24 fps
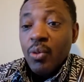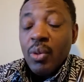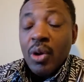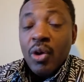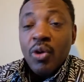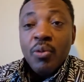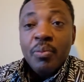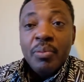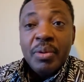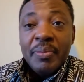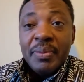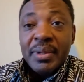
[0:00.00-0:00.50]

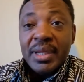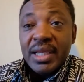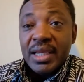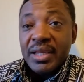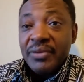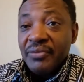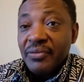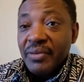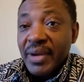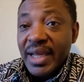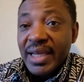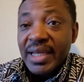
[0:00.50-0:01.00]
our own people
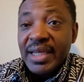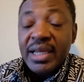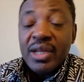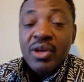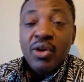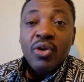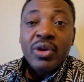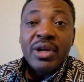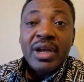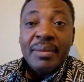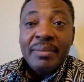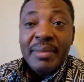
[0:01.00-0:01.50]
they fight,
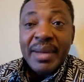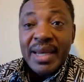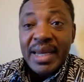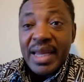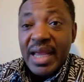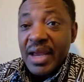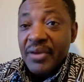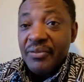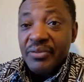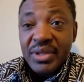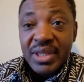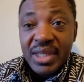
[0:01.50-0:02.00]
they
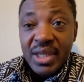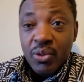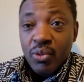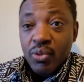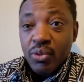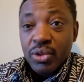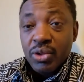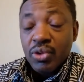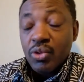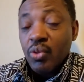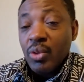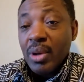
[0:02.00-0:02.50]
undermine
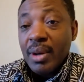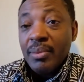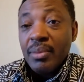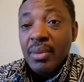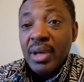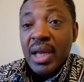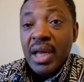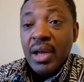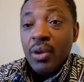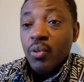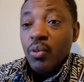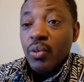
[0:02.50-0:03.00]
everything what they do.